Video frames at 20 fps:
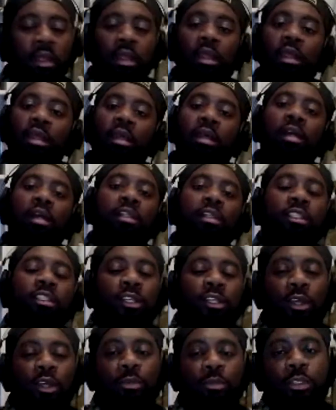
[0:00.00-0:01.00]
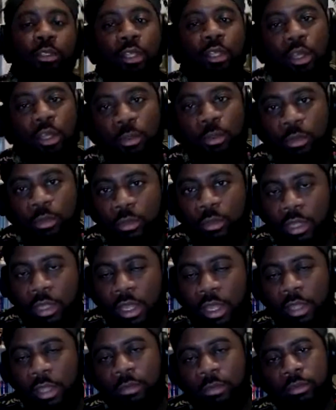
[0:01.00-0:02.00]
Shalom, shalom,
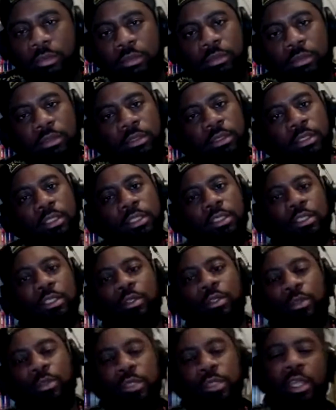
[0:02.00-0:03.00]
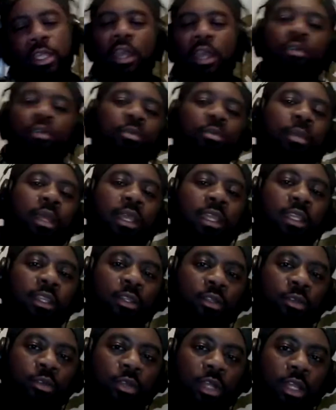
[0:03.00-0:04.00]
kulam. This is Yahoo and Yehuda. I
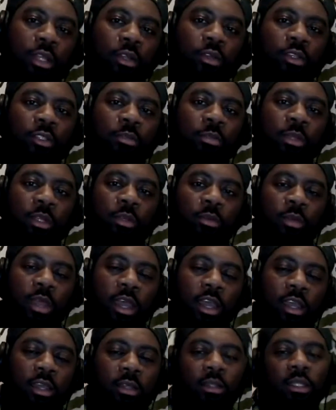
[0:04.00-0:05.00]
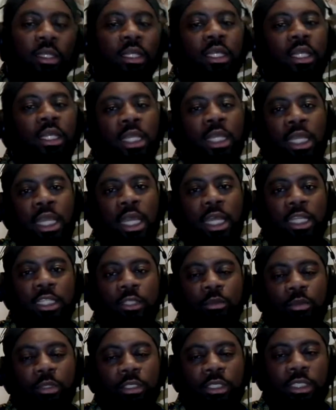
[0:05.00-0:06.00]
know it's been a while. I just wanted
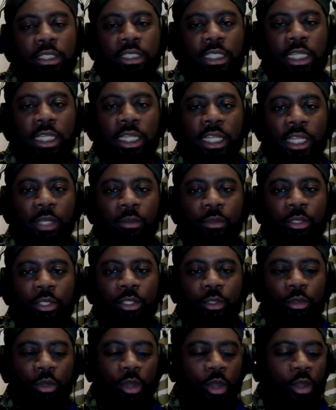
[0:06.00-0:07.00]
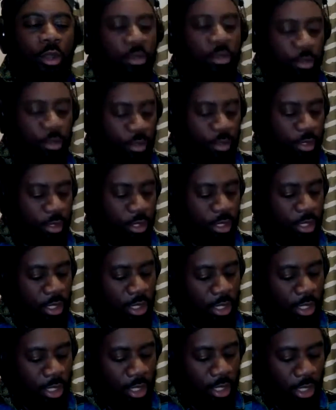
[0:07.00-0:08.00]
to check in with you all.
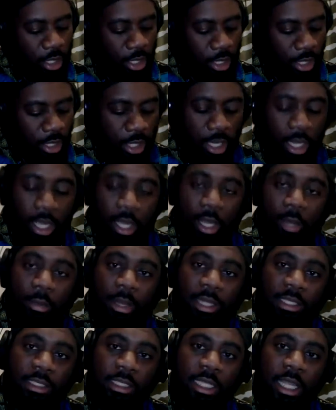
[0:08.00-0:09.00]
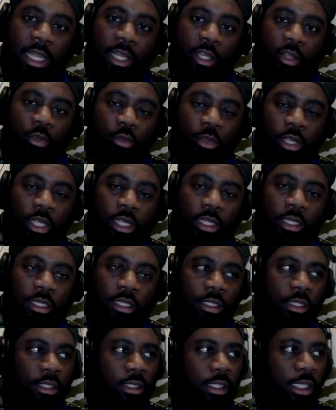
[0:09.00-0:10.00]
I just had a quick
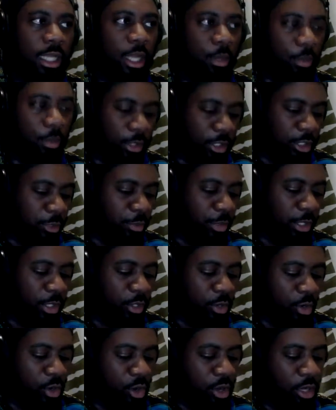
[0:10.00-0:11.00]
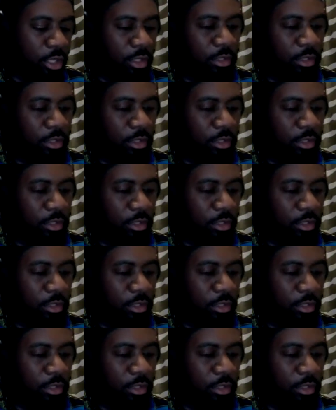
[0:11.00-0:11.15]
thing I want to speak on.